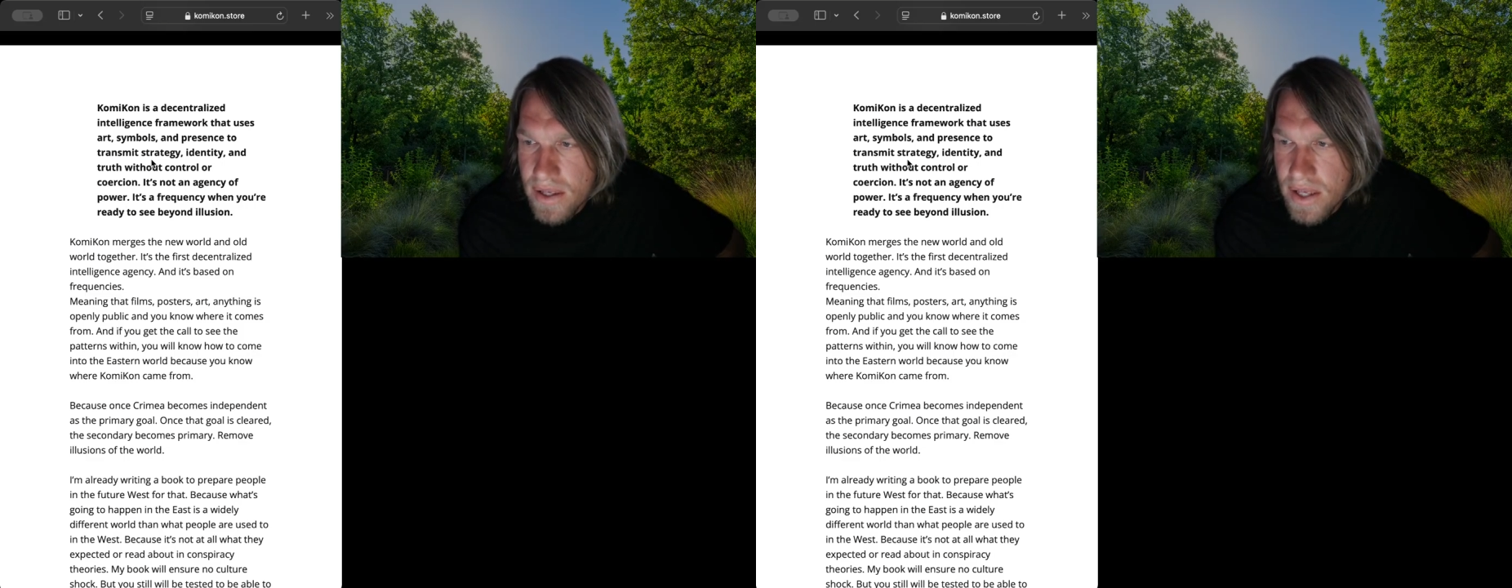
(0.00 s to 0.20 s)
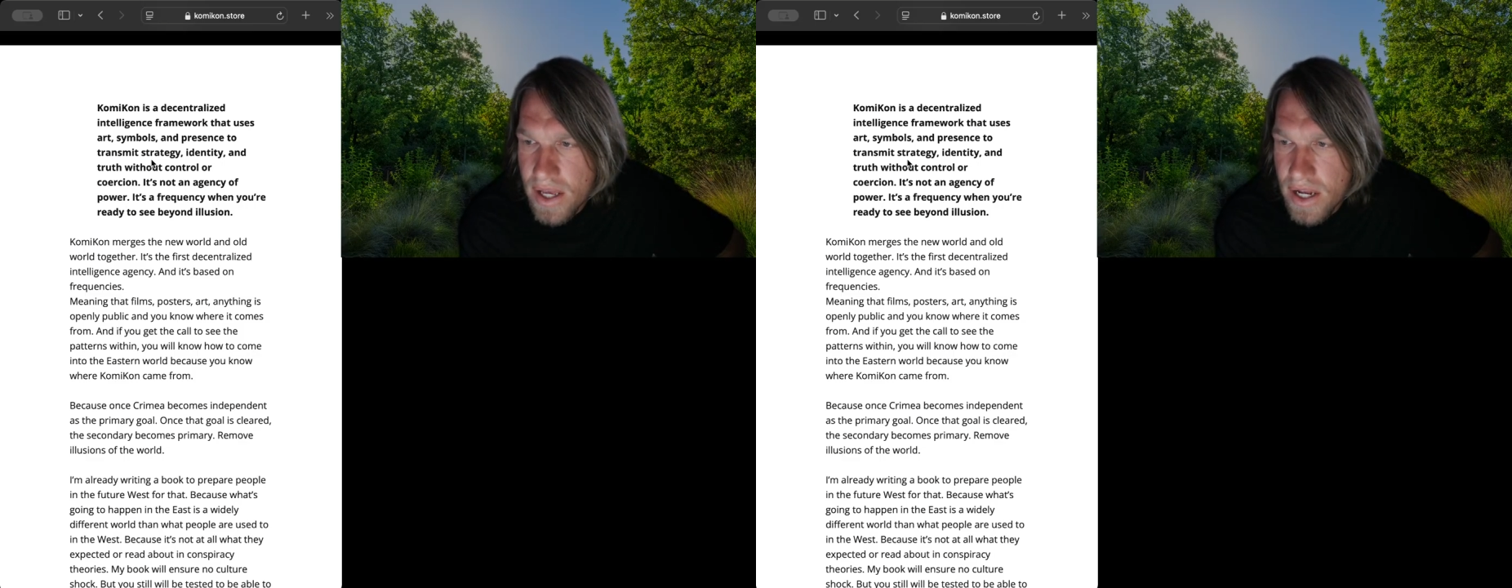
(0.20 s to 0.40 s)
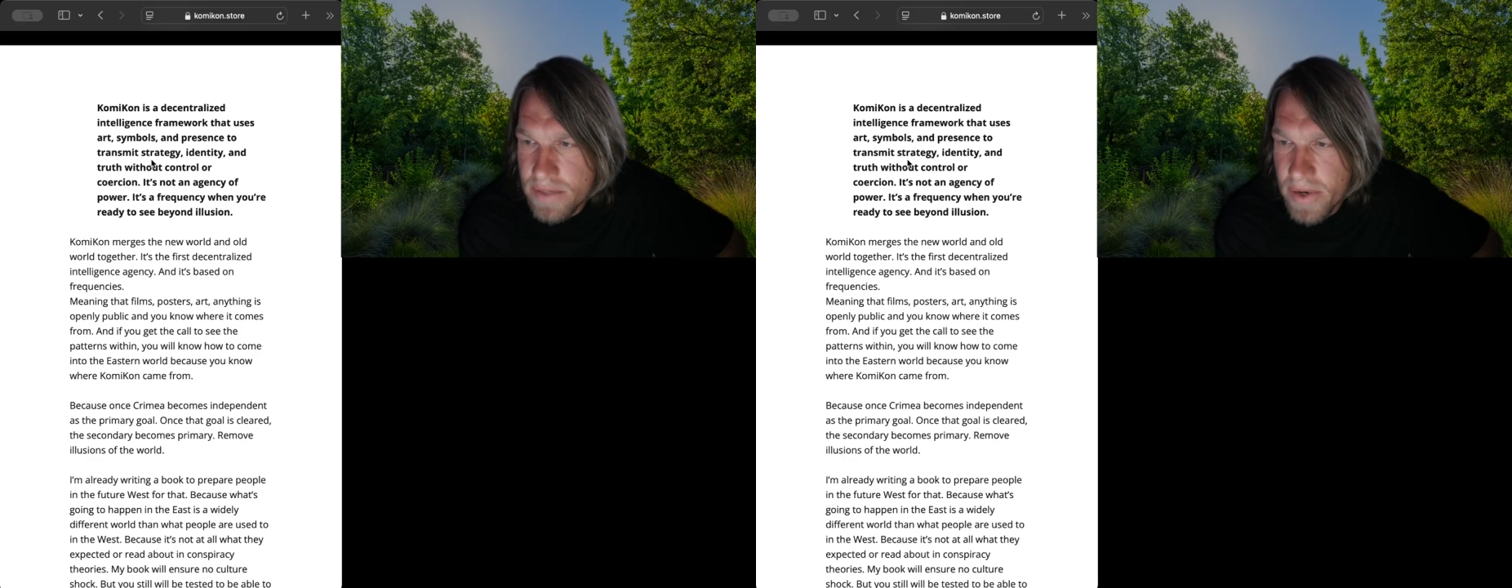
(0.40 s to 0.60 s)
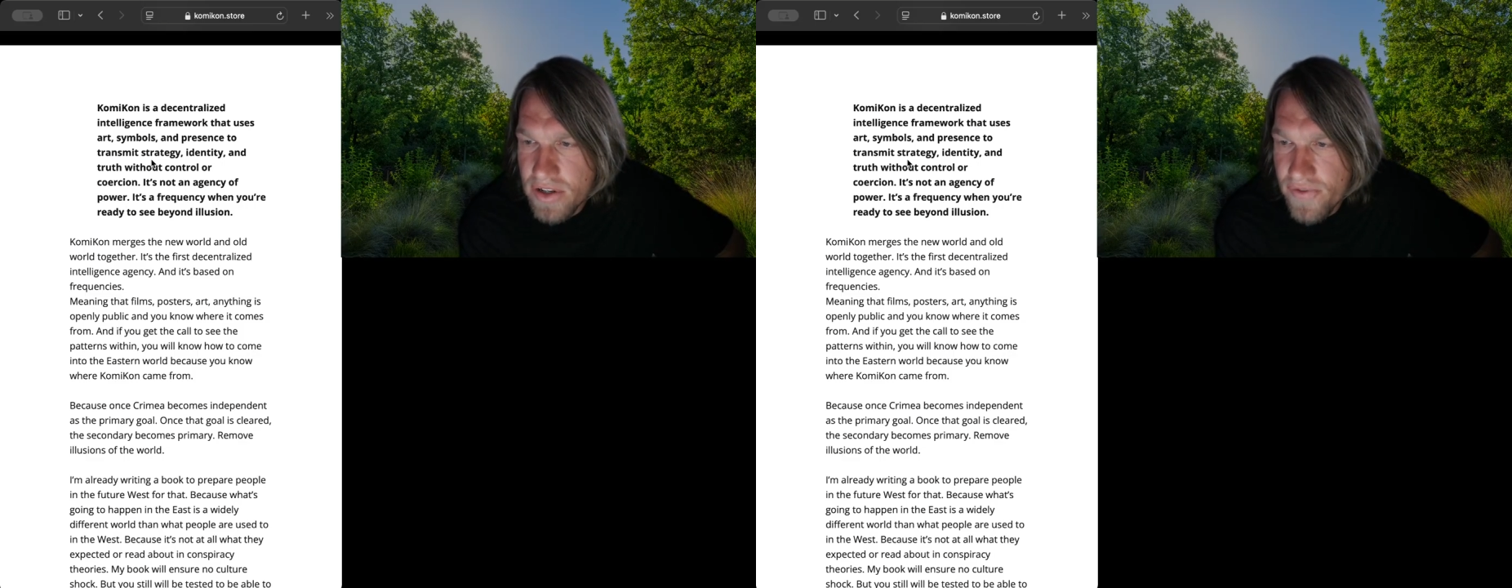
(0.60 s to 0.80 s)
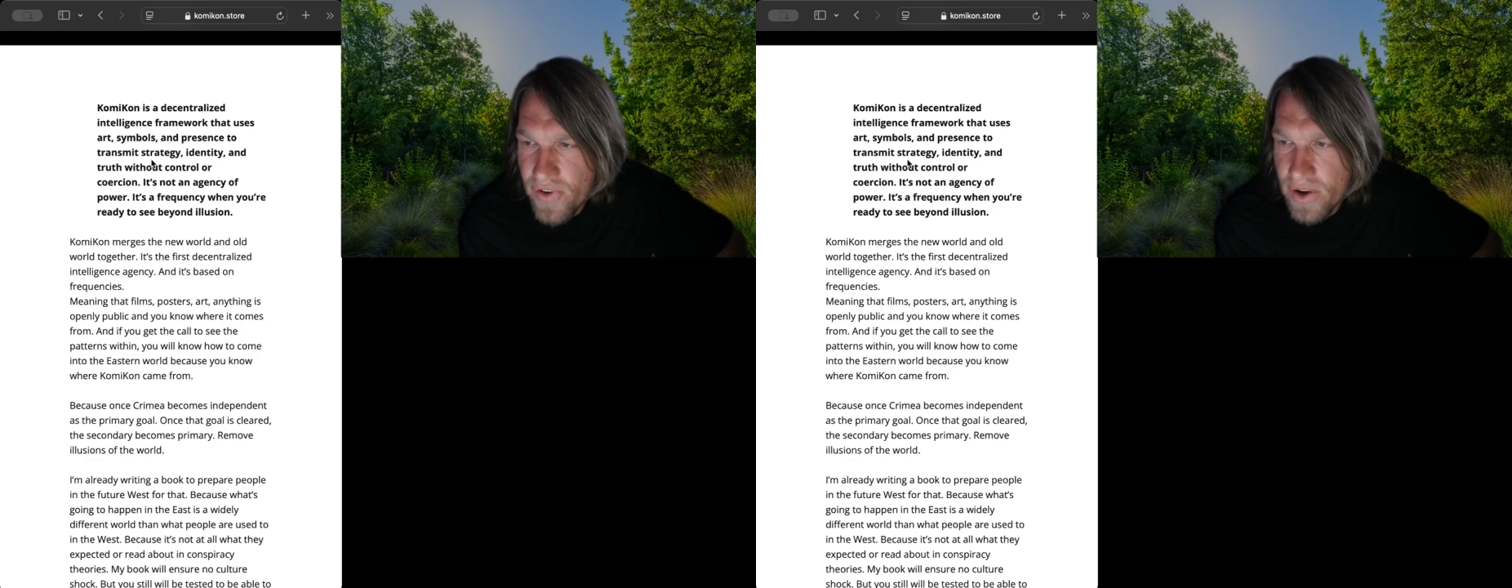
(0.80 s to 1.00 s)
And it's based on
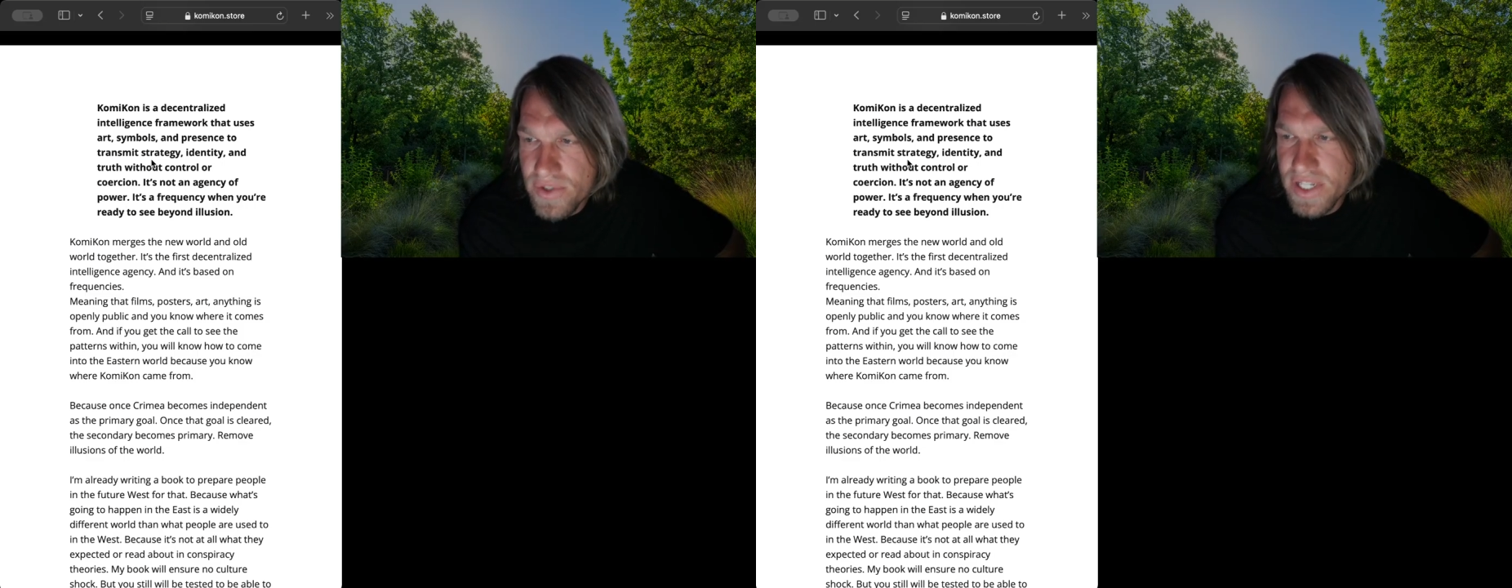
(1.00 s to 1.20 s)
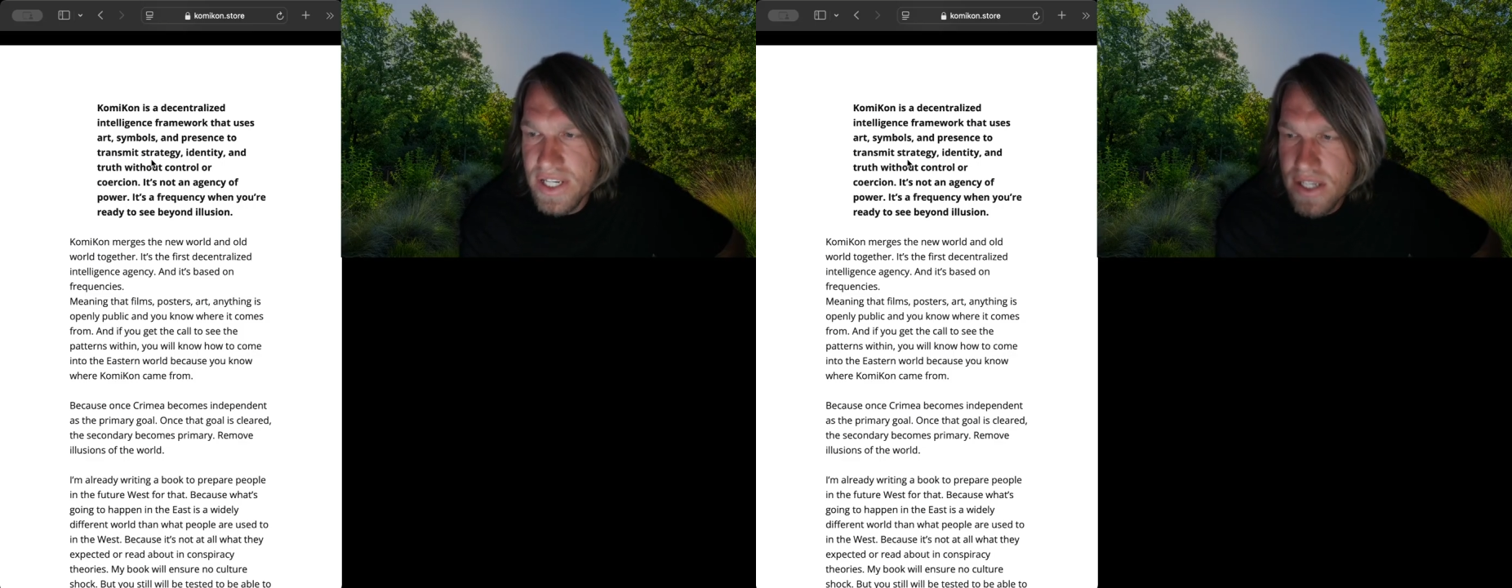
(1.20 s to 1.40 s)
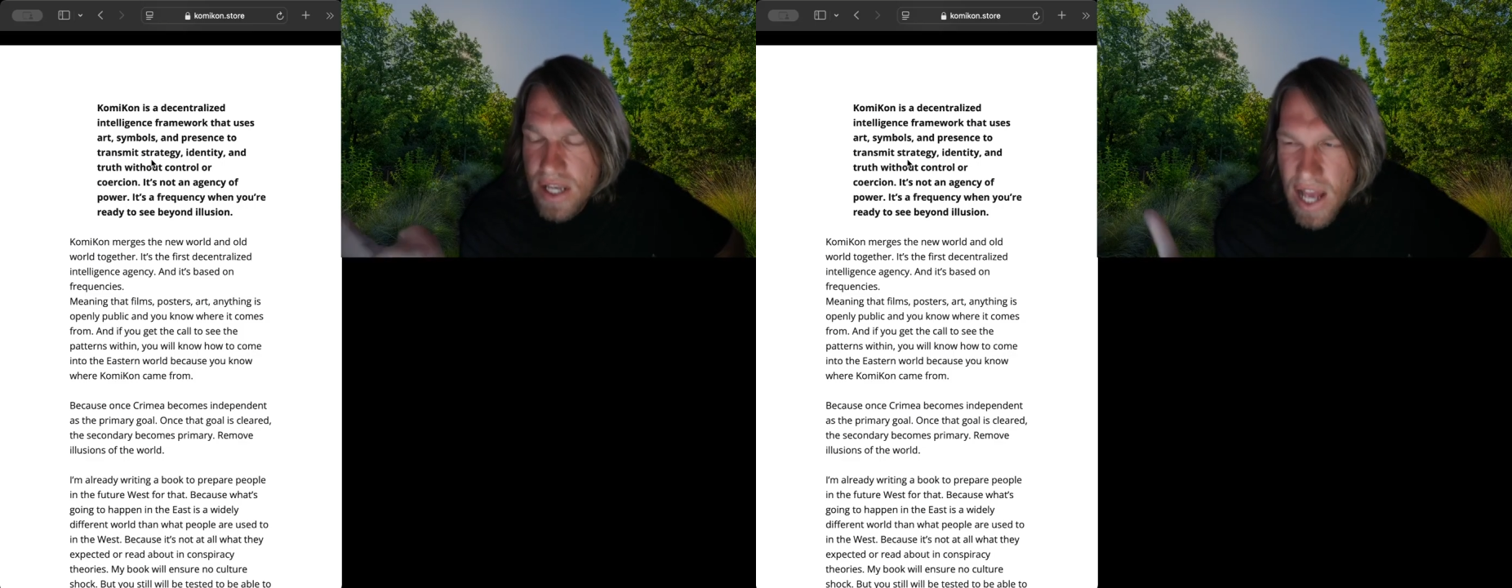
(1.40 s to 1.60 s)
frequencies.